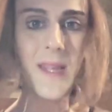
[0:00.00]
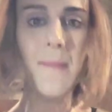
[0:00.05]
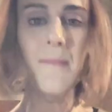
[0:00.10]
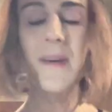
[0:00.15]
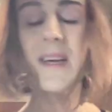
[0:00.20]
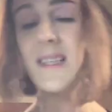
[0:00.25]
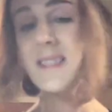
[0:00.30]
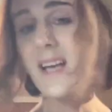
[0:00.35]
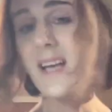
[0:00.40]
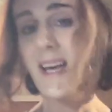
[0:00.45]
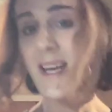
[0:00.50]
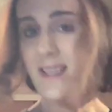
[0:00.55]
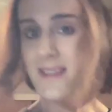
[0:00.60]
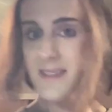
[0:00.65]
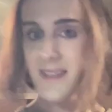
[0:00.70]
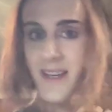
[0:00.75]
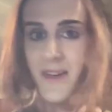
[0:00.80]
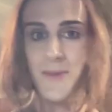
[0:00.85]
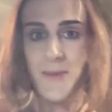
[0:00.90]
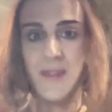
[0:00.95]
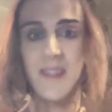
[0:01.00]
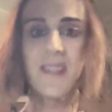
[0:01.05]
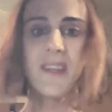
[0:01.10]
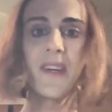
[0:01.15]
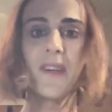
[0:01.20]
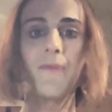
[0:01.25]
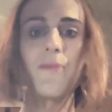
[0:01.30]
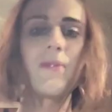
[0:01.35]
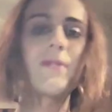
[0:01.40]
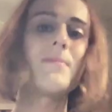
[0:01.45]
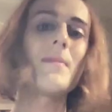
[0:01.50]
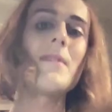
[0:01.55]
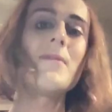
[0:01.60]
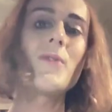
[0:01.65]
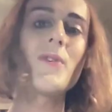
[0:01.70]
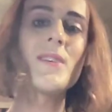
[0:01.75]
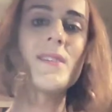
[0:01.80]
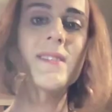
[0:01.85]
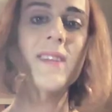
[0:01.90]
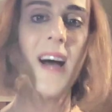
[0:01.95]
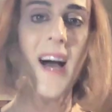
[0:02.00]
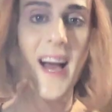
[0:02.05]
Because I can get really good with my voice.